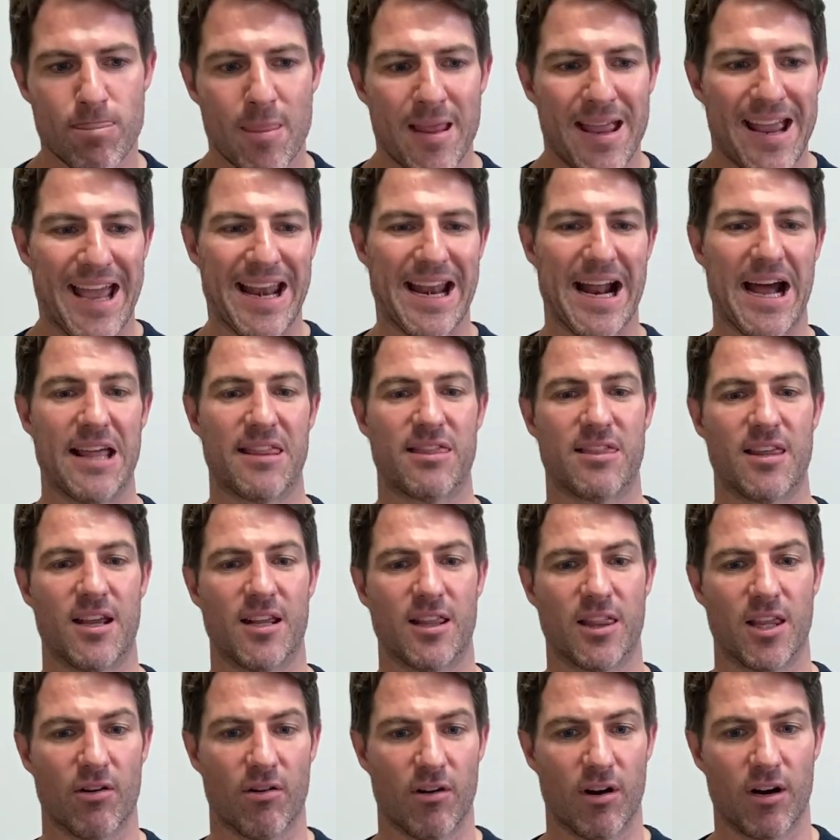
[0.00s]
And I think
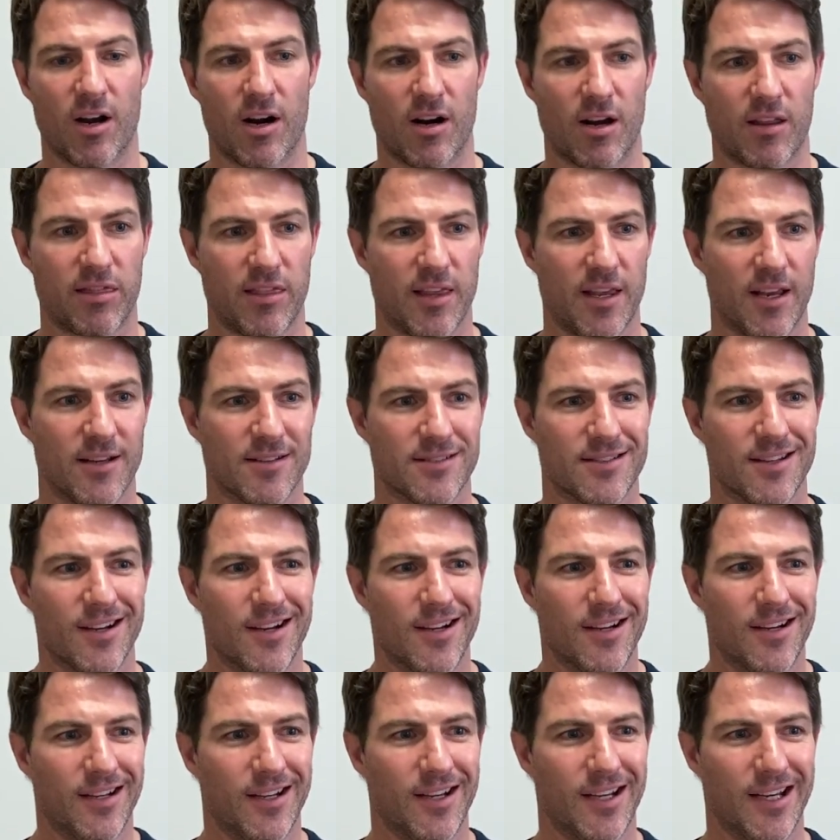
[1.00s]
there are a lot of things
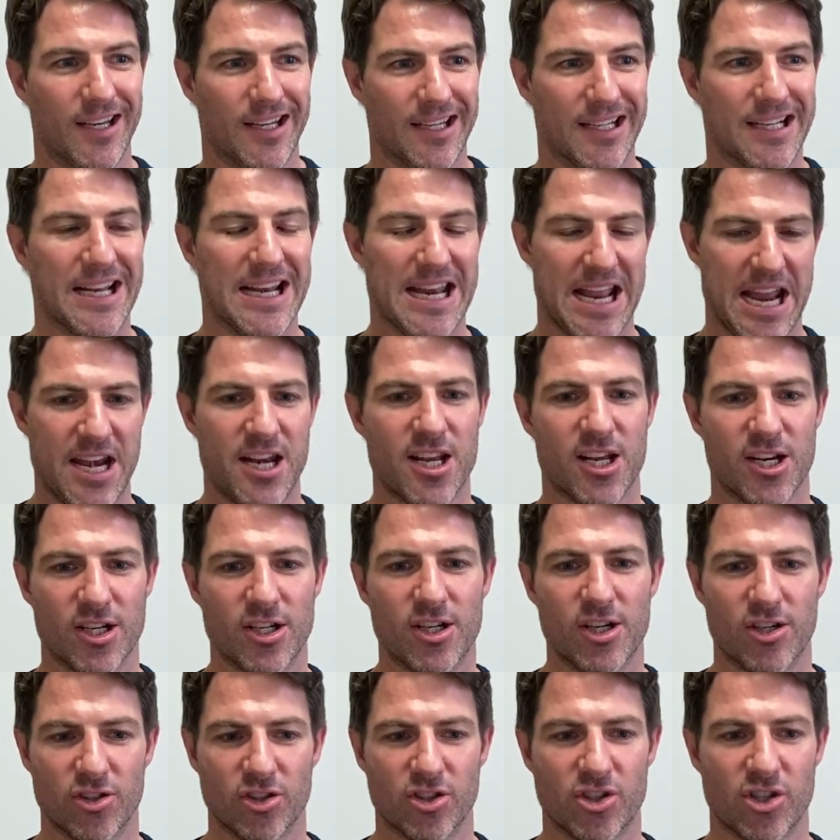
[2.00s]
in Canadian
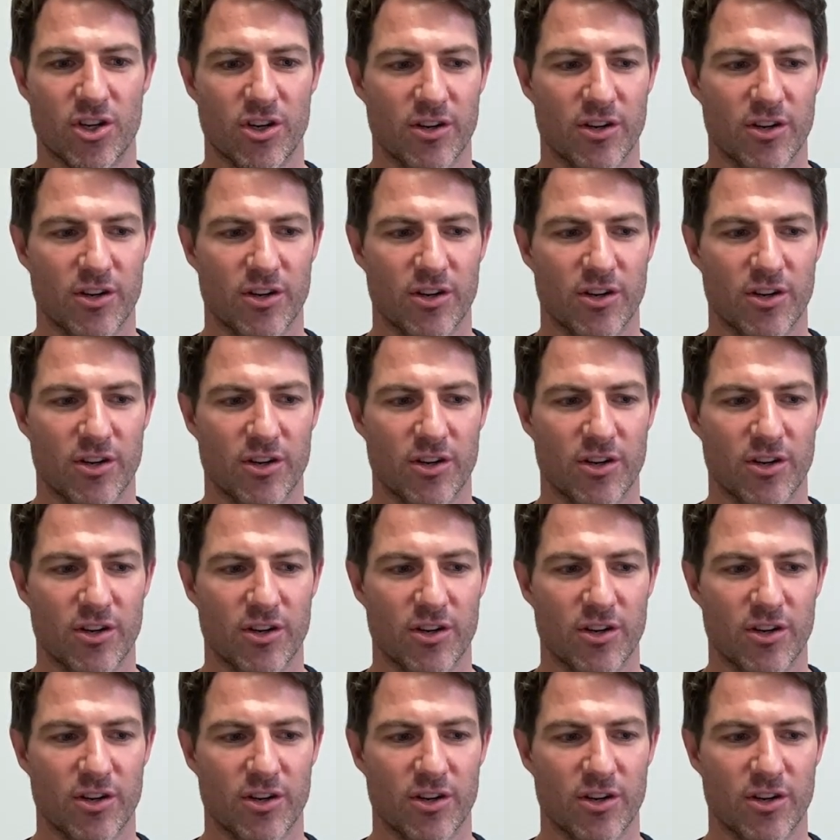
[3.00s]
culture